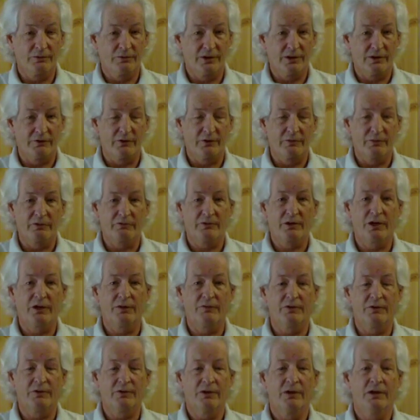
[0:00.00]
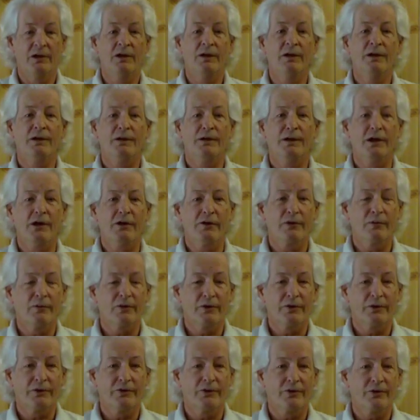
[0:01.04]
of love that we've covered. Now I
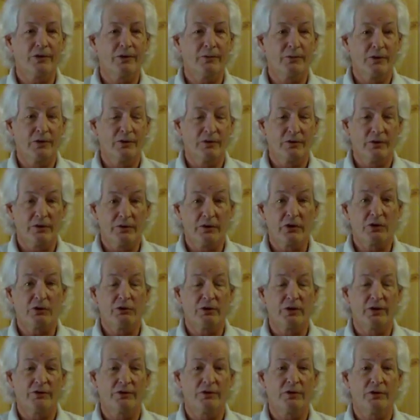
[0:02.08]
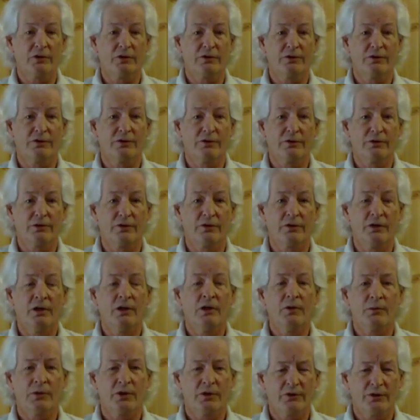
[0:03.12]
want to talk about the Christ consciousness,
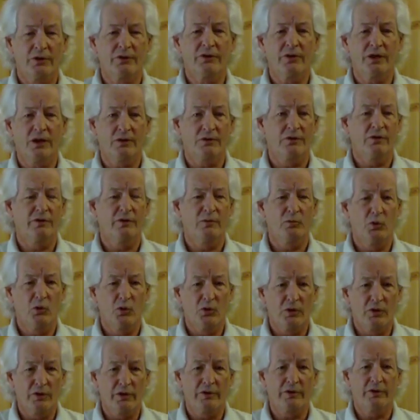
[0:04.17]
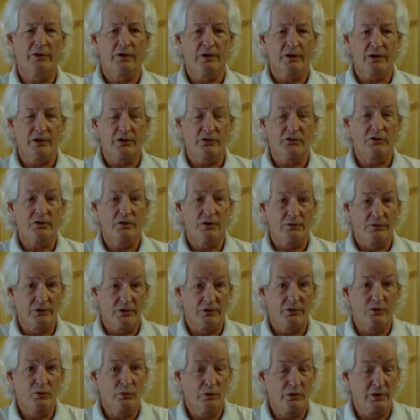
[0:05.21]
because it's actually more than each of
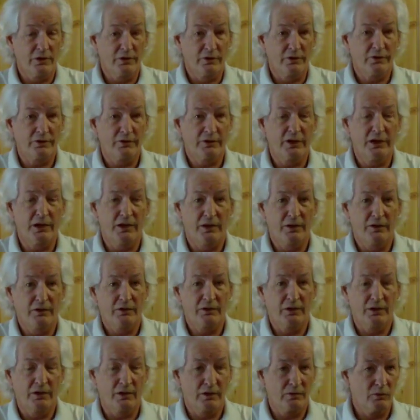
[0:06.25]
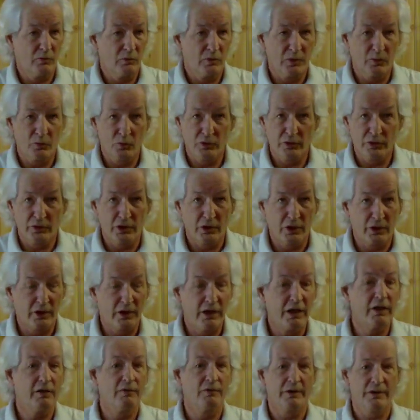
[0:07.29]
us would understand, and we would
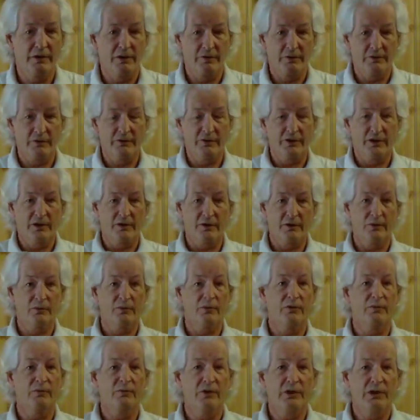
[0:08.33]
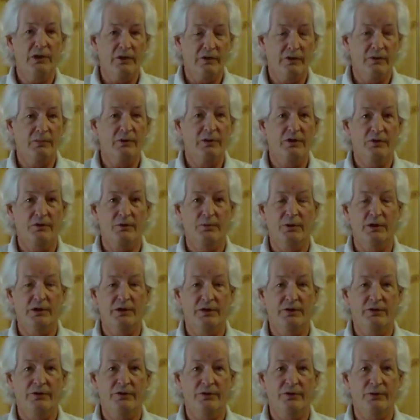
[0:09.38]
not natively understand. It would need to be
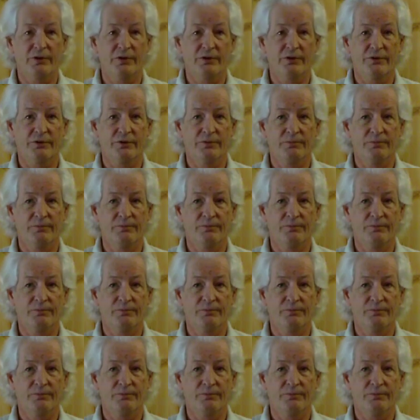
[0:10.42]
explained to us.